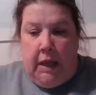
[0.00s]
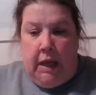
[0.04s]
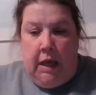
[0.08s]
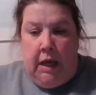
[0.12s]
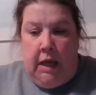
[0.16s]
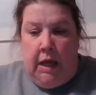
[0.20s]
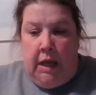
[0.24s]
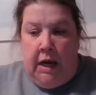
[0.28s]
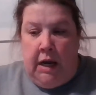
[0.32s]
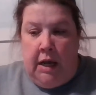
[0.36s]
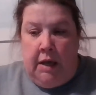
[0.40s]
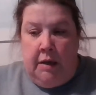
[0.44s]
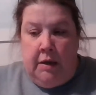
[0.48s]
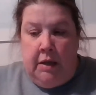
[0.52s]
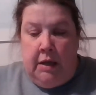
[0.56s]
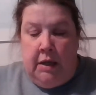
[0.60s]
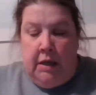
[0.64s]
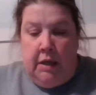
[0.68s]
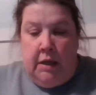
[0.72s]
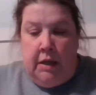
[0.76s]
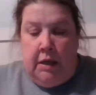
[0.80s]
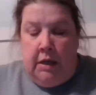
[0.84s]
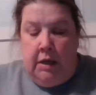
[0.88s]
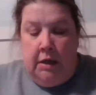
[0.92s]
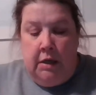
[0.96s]
And
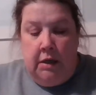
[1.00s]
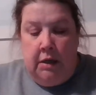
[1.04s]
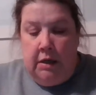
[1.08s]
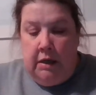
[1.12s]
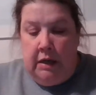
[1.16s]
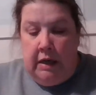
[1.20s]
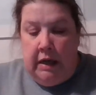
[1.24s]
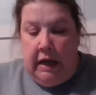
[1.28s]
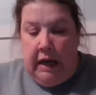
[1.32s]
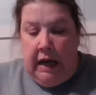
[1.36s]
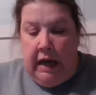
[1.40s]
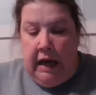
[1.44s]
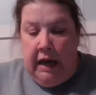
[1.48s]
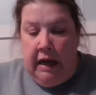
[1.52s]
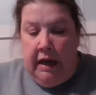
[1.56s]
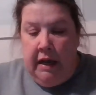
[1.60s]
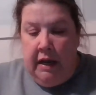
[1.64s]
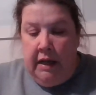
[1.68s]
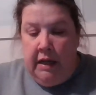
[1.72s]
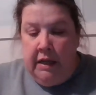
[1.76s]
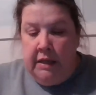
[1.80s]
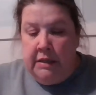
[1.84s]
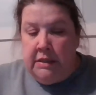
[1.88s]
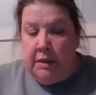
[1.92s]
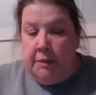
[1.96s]

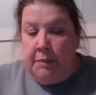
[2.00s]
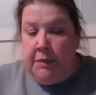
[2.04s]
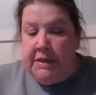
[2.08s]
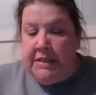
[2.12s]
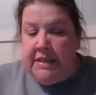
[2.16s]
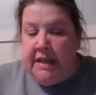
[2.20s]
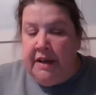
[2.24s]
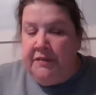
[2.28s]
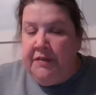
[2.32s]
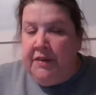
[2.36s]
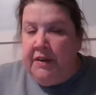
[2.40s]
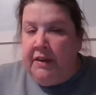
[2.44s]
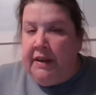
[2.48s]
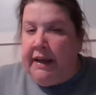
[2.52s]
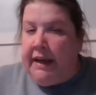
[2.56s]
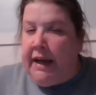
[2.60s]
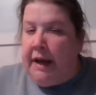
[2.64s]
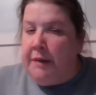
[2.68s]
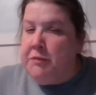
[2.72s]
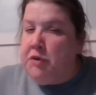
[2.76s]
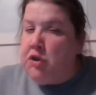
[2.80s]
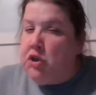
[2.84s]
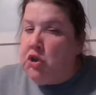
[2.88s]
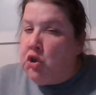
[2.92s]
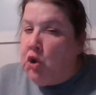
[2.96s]
in some ways, I feel like
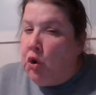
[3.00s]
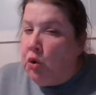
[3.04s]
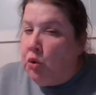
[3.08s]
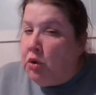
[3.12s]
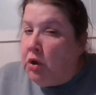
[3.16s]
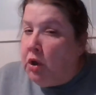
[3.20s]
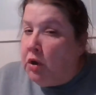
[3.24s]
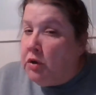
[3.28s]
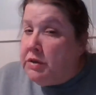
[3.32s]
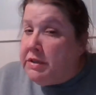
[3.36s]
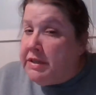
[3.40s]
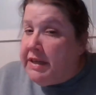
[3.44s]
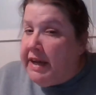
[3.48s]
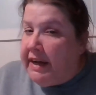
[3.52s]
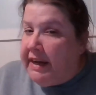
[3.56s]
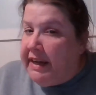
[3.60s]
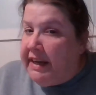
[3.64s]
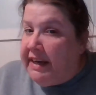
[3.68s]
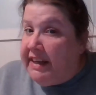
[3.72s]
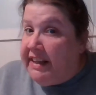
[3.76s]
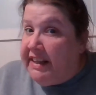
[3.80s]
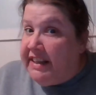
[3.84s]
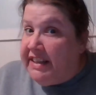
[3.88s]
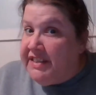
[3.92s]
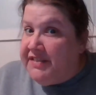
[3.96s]
I'm so close to
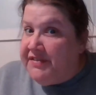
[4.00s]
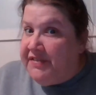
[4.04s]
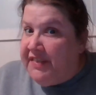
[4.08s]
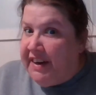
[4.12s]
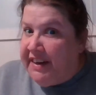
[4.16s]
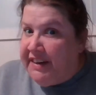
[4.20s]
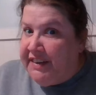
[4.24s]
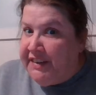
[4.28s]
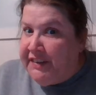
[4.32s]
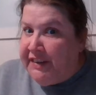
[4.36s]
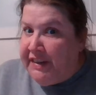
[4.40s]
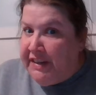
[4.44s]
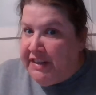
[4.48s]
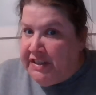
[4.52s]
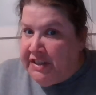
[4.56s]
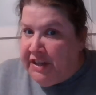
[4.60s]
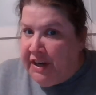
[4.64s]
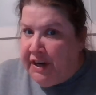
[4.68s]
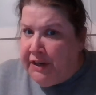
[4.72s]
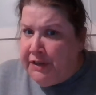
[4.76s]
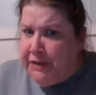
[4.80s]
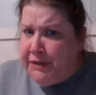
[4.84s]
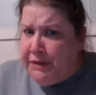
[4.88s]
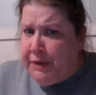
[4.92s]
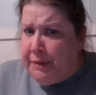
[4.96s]
getting this finally
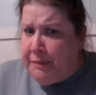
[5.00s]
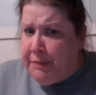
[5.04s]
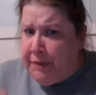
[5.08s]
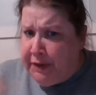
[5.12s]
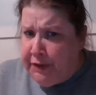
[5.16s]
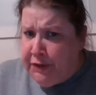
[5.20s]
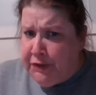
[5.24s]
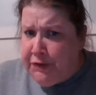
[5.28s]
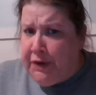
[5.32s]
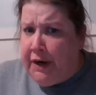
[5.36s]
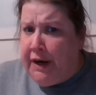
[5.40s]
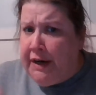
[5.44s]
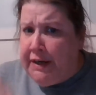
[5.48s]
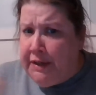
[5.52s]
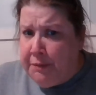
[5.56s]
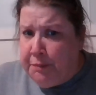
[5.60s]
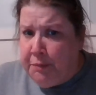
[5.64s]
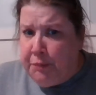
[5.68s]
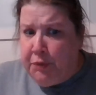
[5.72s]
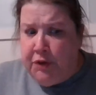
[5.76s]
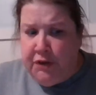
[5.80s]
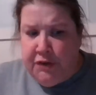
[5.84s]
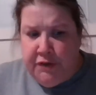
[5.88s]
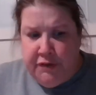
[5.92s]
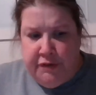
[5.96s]
done. So I'm like trying to
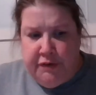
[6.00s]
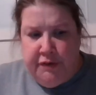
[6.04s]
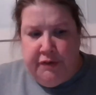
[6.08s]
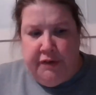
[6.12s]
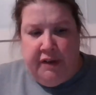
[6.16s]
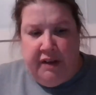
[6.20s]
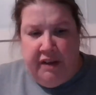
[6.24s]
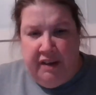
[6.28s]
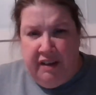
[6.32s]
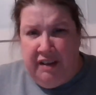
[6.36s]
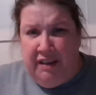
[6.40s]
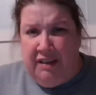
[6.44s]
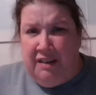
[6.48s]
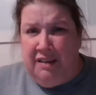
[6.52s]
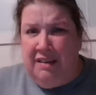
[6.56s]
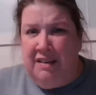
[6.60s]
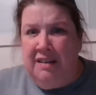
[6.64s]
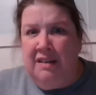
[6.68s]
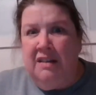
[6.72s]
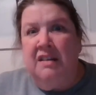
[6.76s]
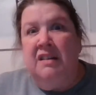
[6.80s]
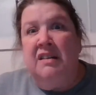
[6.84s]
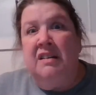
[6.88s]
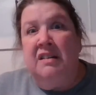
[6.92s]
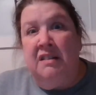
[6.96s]
push through like,
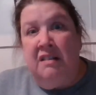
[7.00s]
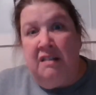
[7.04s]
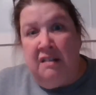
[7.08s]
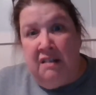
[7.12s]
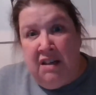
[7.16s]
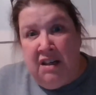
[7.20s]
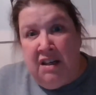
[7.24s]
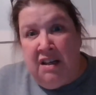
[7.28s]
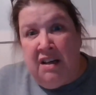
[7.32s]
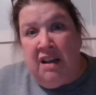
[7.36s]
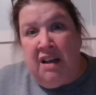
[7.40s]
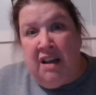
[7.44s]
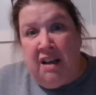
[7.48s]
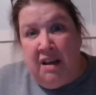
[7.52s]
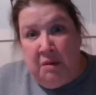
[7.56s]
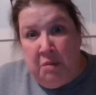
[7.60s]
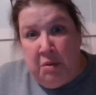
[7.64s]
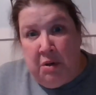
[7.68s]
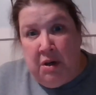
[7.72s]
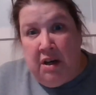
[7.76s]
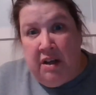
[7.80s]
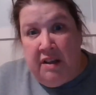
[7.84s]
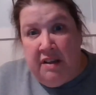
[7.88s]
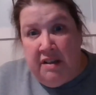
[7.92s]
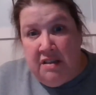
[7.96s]
oh God, I got to
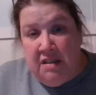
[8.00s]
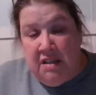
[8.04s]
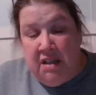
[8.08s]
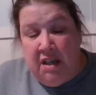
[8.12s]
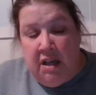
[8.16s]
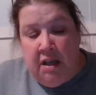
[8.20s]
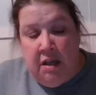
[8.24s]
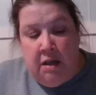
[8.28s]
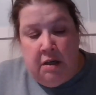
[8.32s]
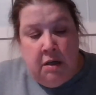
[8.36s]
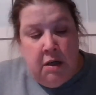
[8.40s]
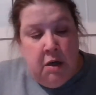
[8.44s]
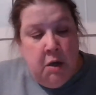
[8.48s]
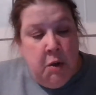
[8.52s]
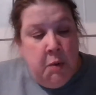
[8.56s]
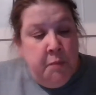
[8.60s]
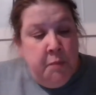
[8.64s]
work on this again.